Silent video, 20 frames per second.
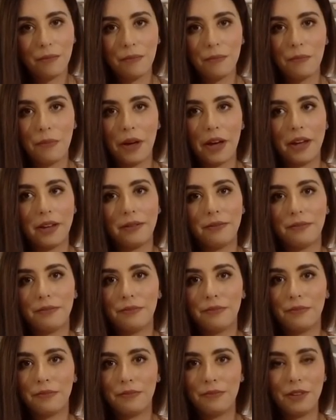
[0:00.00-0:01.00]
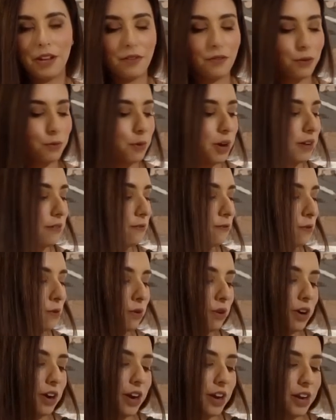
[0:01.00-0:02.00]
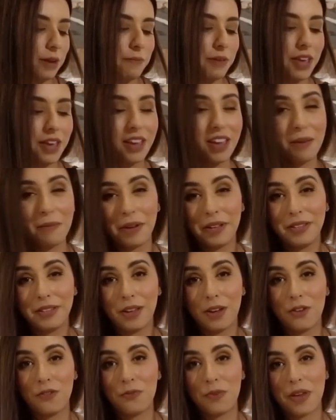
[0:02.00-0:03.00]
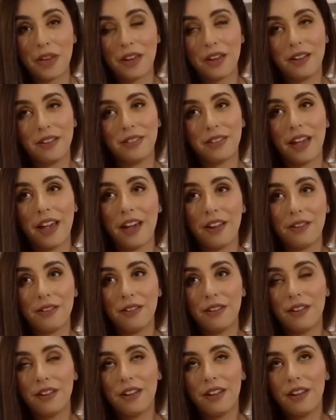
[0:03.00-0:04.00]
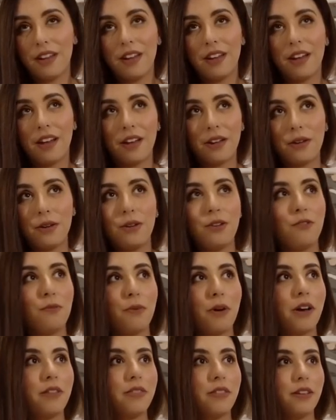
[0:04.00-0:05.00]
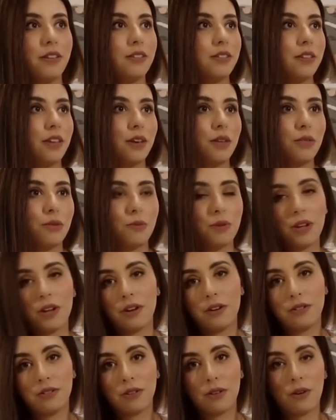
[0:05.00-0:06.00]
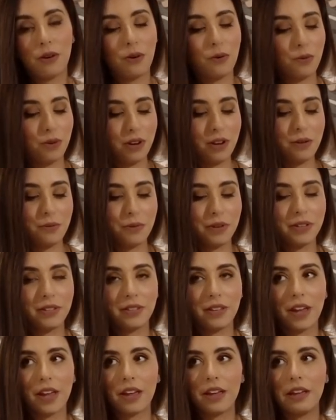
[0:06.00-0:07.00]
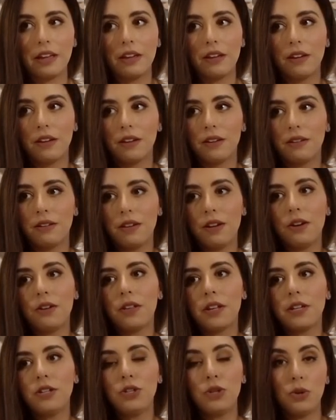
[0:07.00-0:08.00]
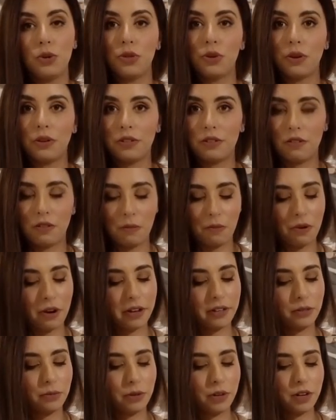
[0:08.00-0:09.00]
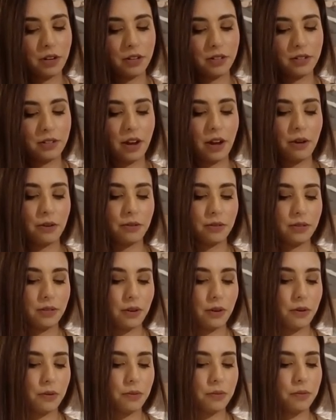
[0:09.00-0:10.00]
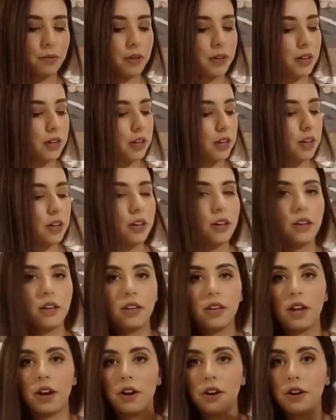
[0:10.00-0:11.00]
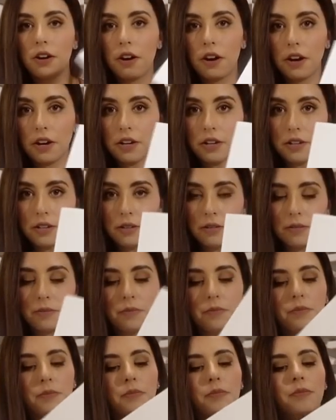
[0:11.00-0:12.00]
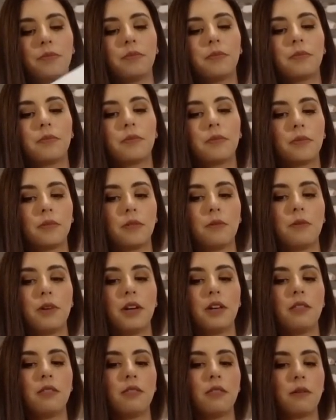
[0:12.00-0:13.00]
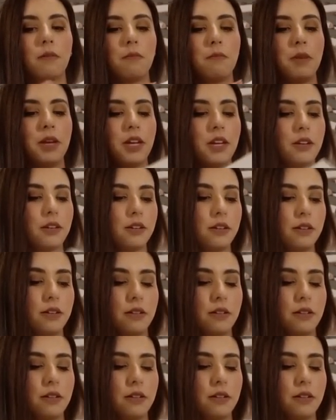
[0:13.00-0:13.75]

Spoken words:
but never went for, and I'm kicking myself because I could have bought this like 3 years ago when it was like nearly two-thirds of the price what it is now. So, care card with the mitt